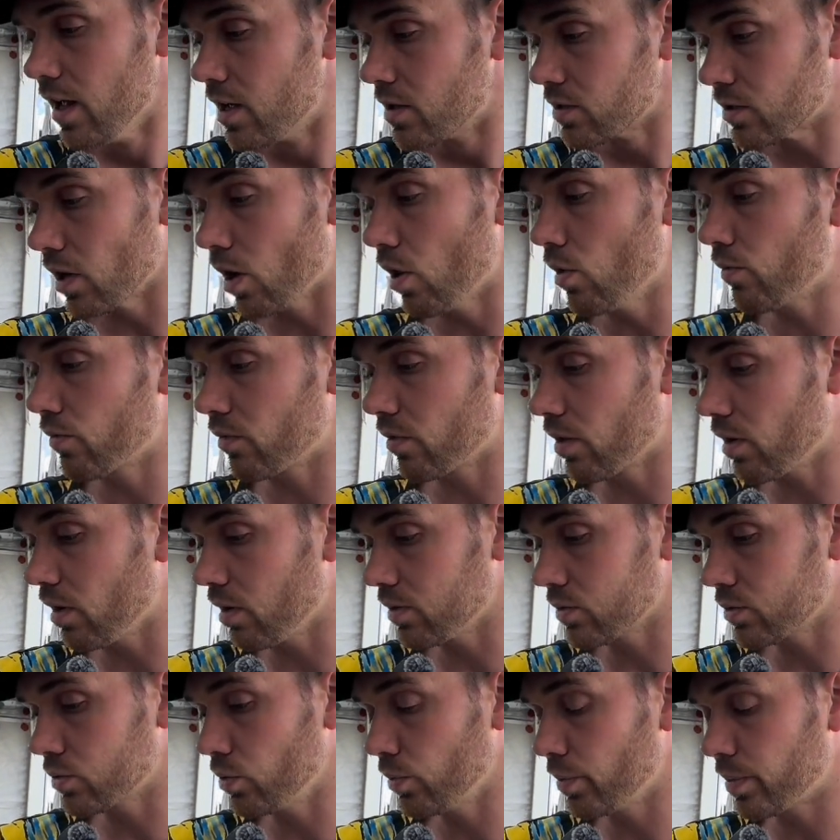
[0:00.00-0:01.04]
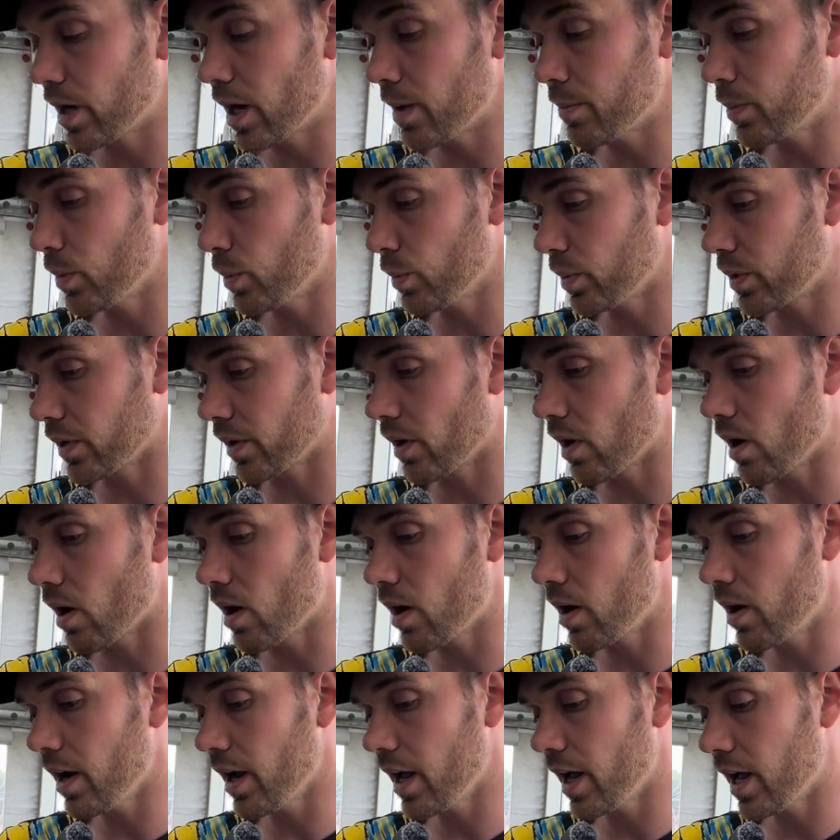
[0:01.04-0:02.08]
So overall, super happy with the
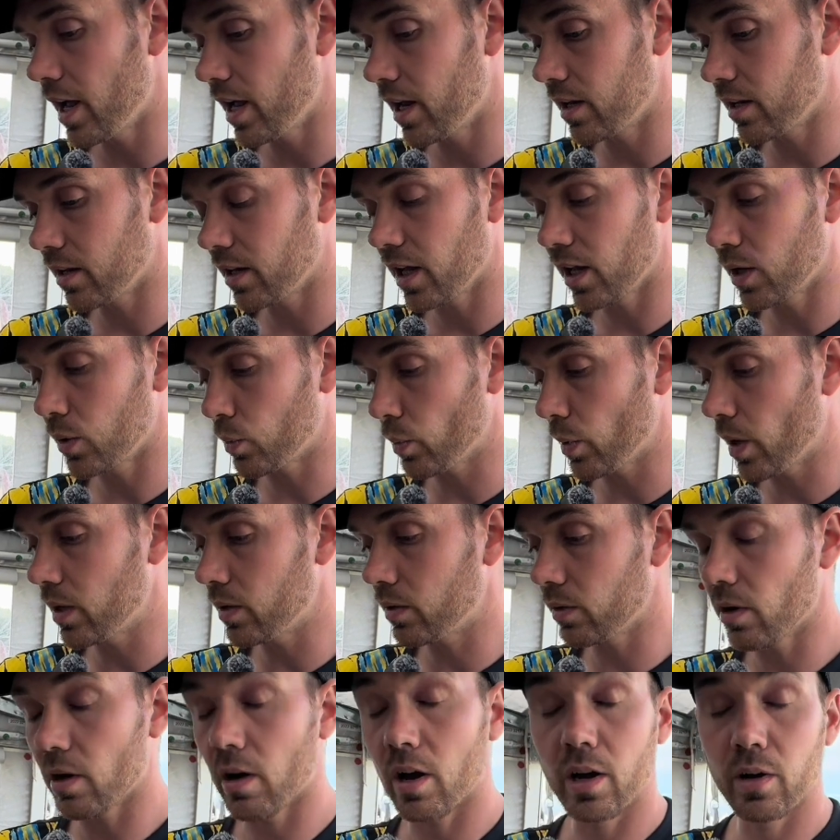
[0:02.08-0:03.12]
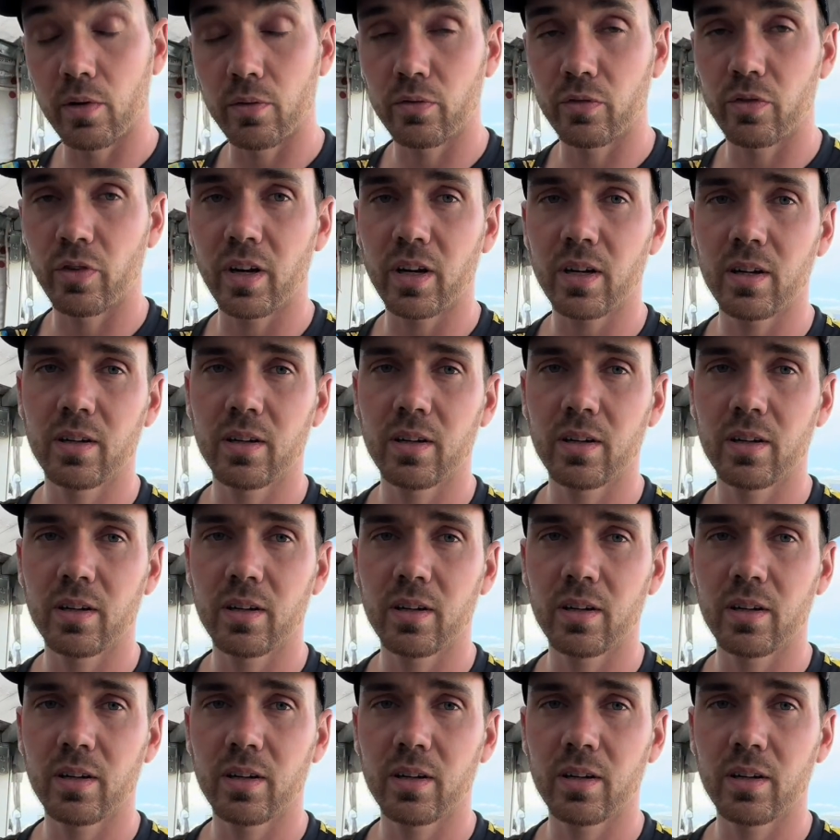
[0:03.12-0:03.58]
car and can't wait to go out of track.